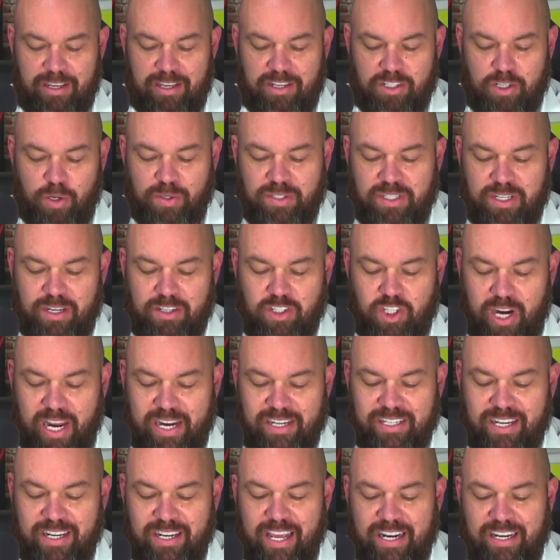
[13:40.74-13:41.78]
So it's
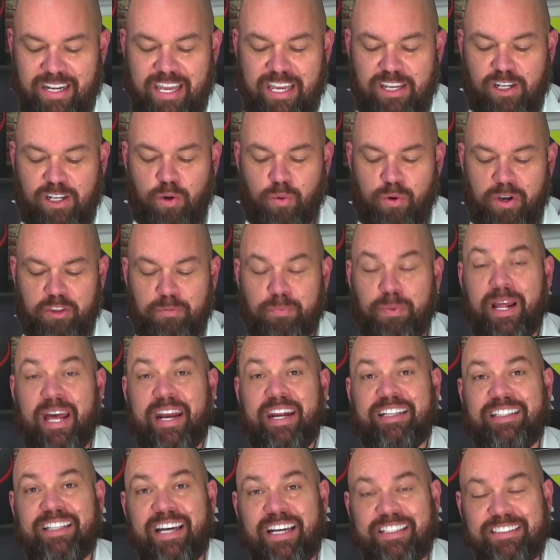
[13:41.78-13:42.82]
jason at
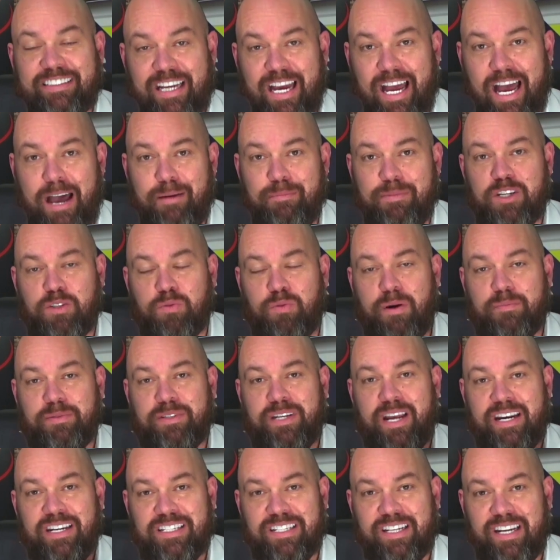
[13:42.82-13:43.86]
EagleWealthPlanning.com. His
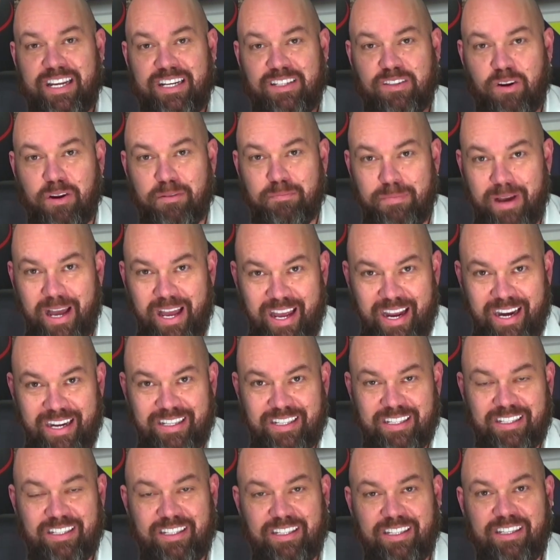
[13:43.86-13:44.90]
website is linked on
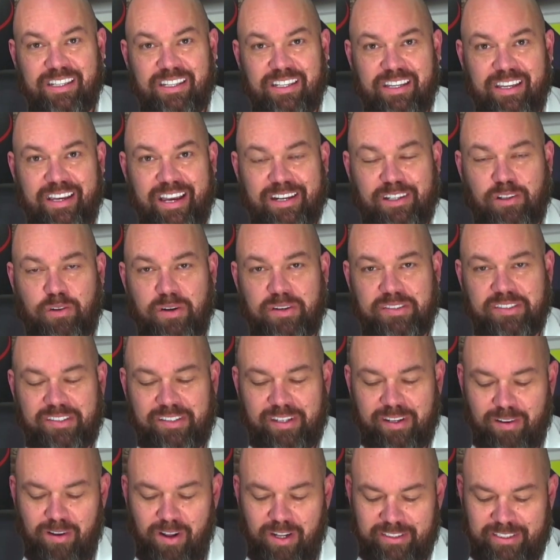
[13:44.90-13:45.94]
mine at
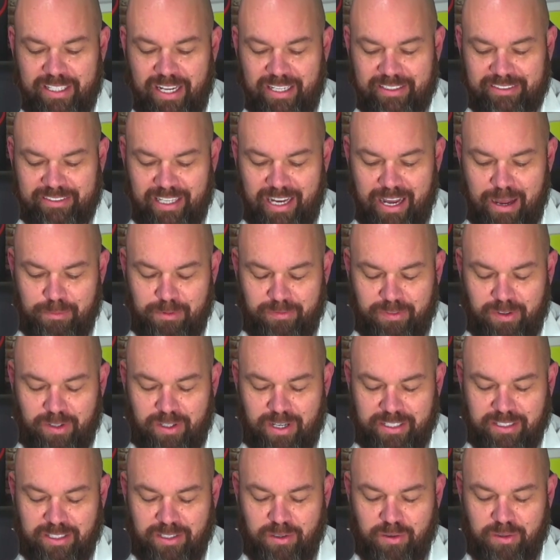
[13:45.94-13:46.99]
chrisstigall.com if you'd
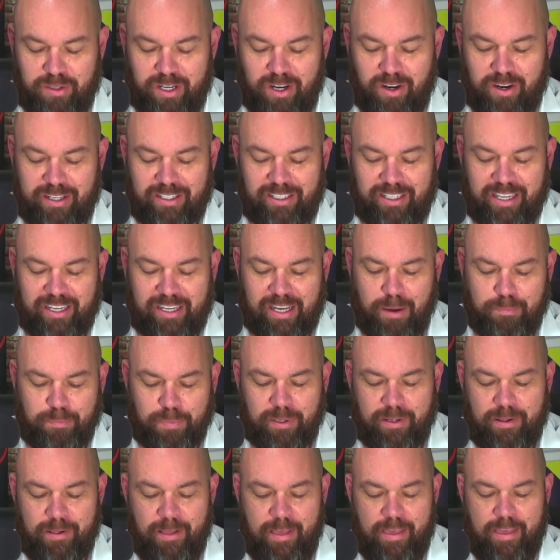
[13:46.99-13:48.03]
like to go there and link up.
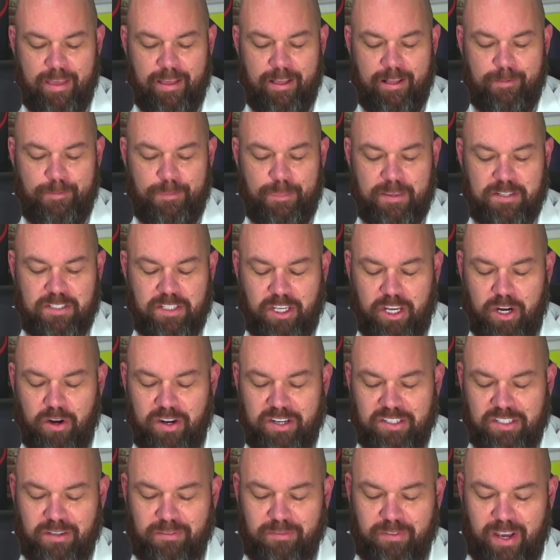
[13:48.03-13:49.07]

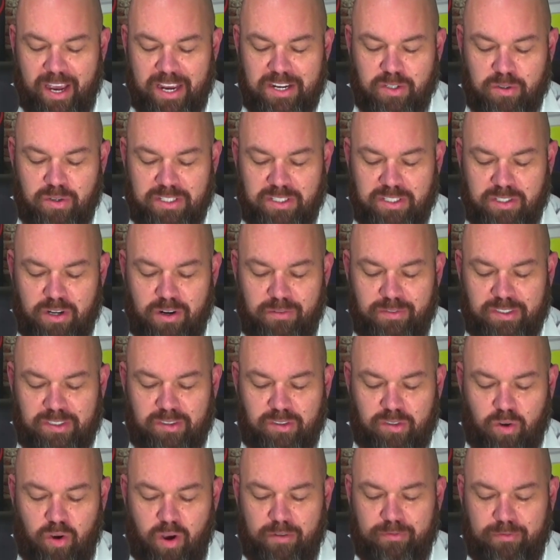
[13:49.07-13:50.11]
Securities advisory
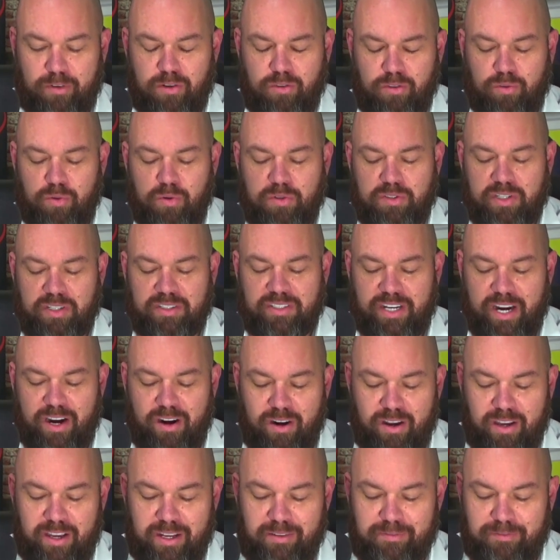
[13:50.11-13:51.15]
services offered through
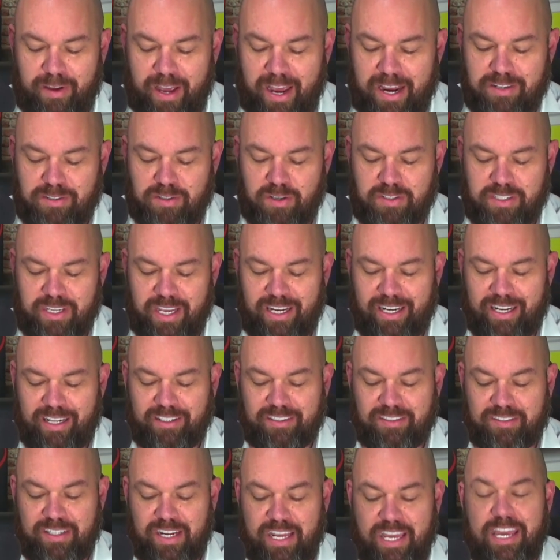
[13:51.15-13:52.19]
Cetera Advisors
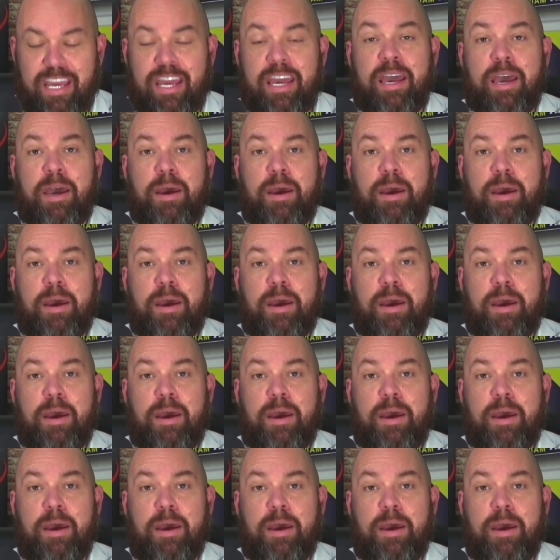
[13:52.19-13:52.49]
LLC,